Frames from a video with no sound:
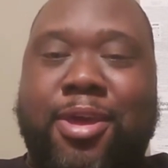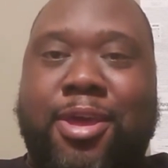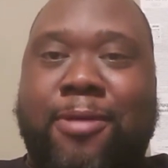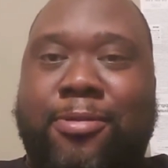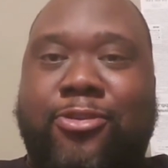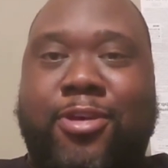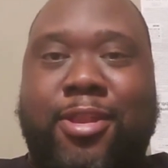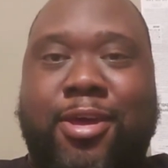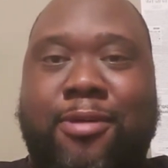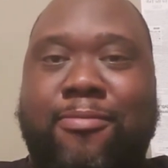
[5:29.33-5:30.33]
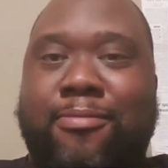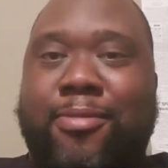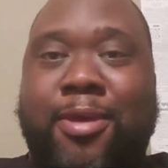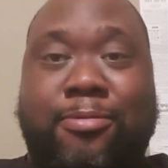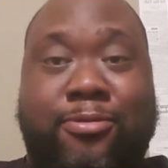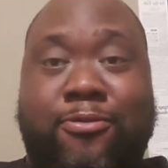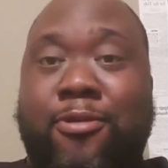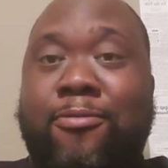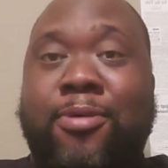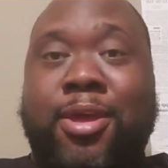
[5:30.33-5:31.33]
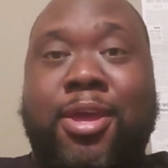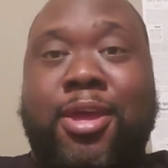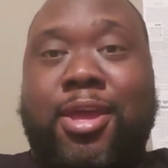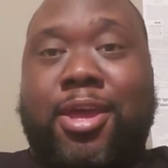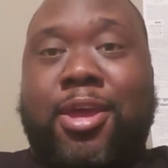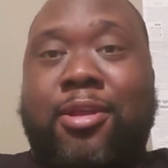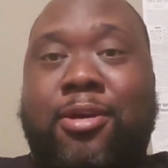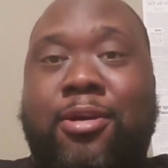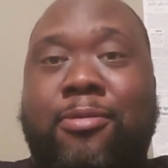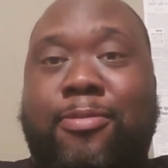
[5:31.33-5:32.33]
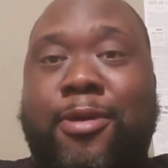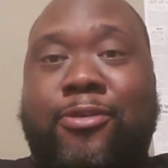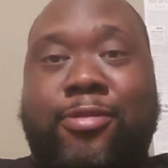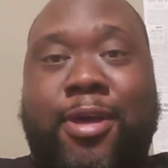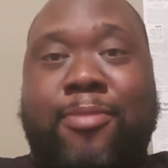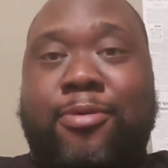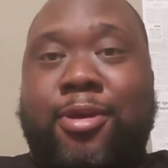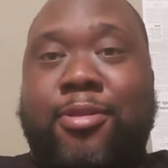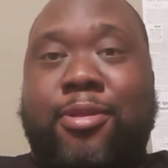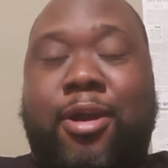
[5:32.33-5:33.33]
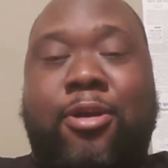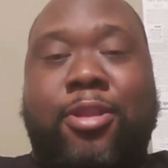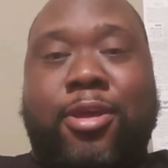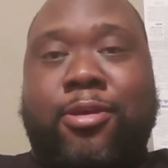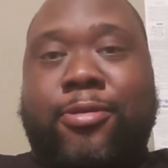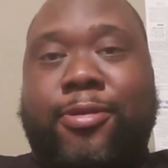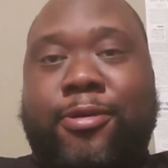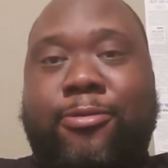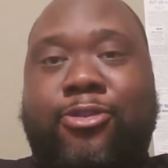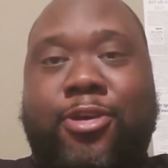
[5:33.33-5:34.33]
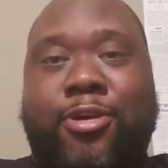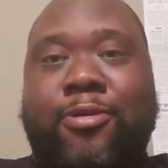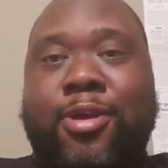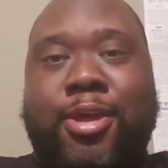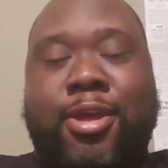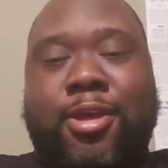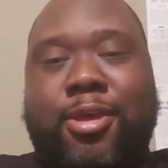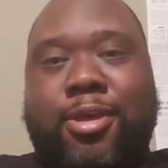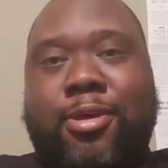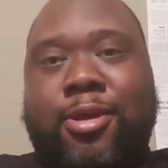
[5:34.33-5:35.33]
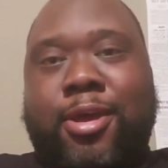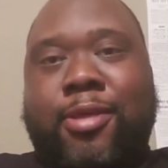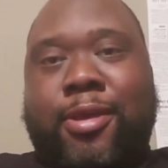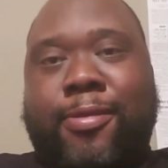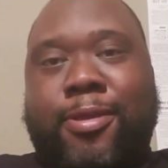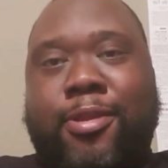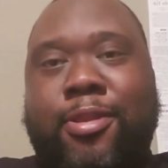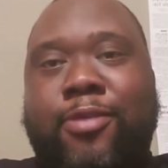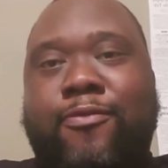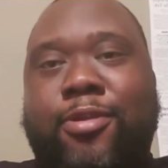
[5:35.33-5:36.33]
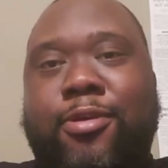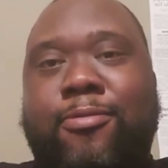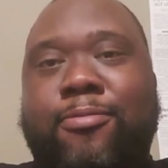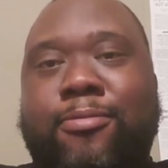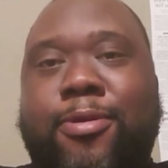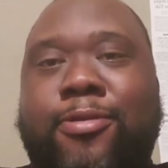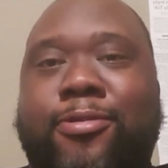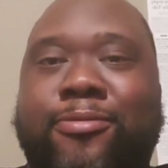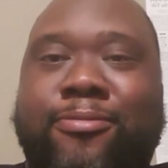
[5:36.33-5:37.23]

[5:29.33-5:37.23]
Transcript: helps the channel out, helps us grow. And smash the like button, all that good stuff, share. And, yeah, guys, I'll see you in the next video. Peace.